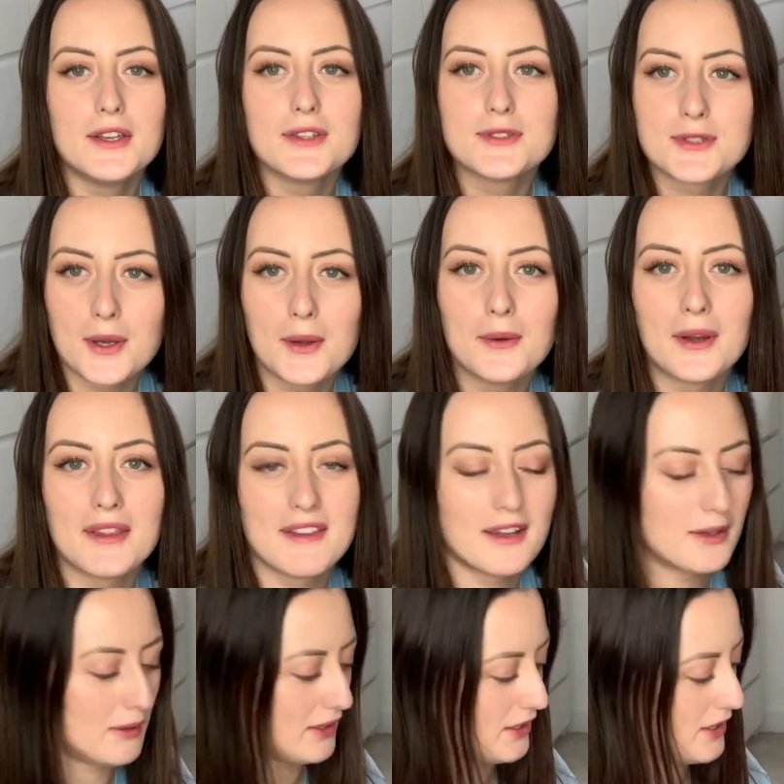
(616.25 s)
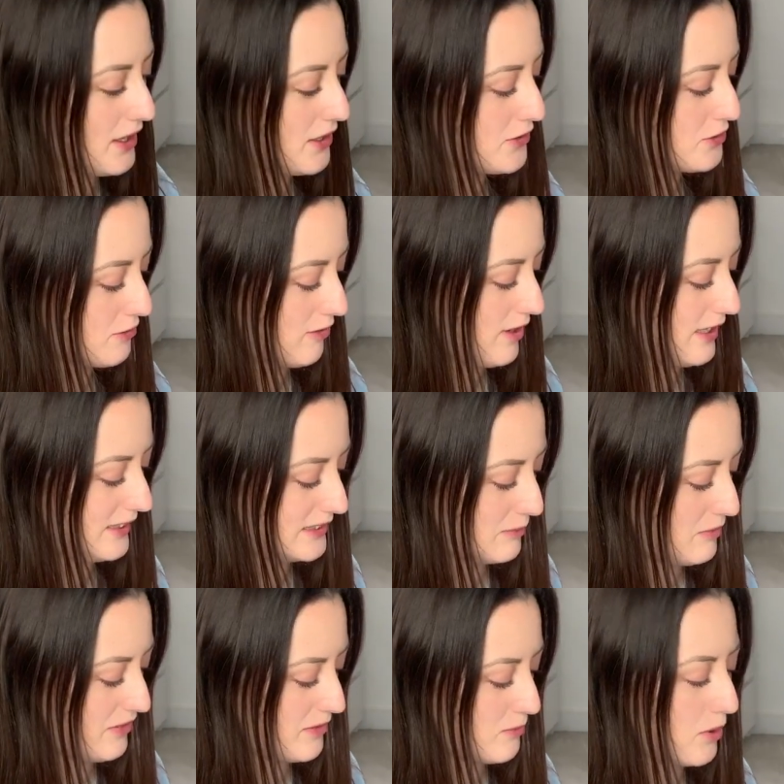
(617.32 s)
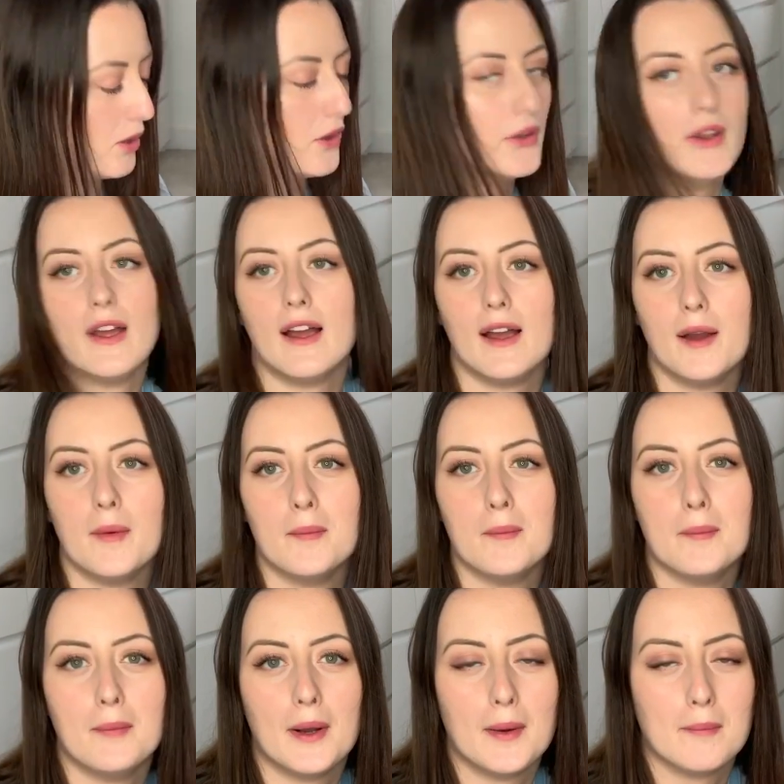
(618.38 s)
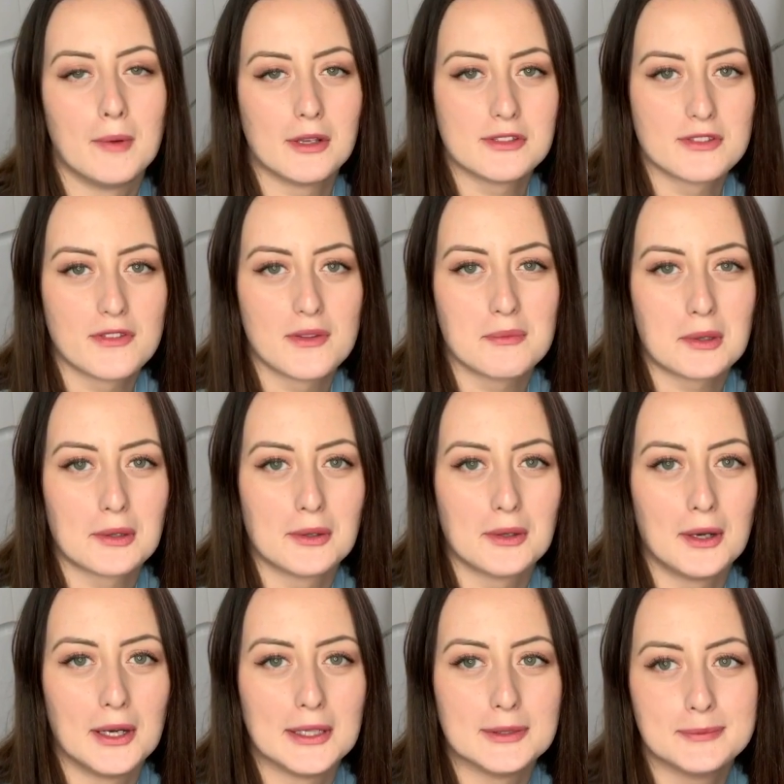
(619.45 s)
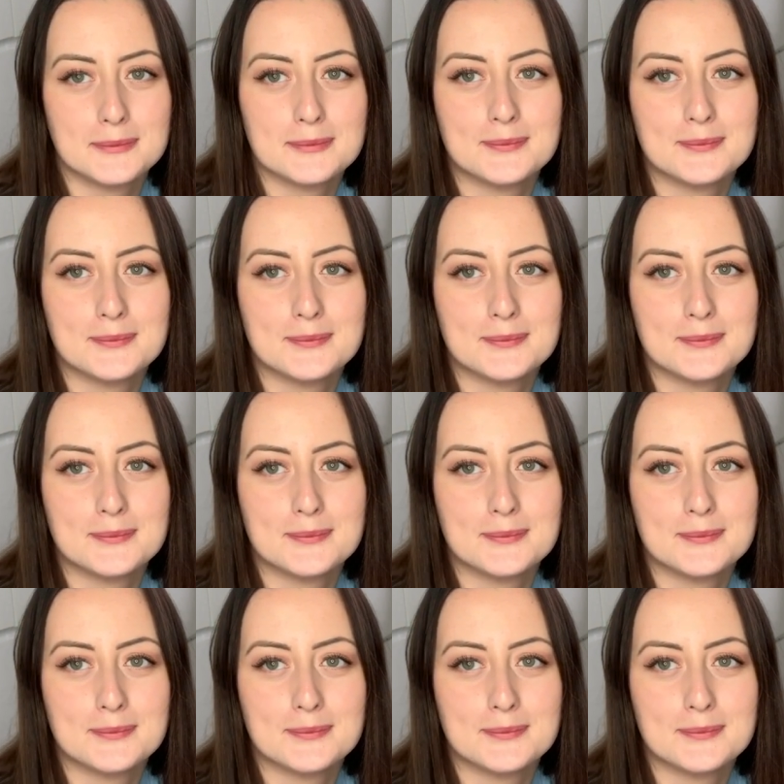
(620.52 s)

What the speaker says: So I think I'm gonna try some of them on, but most of them can go.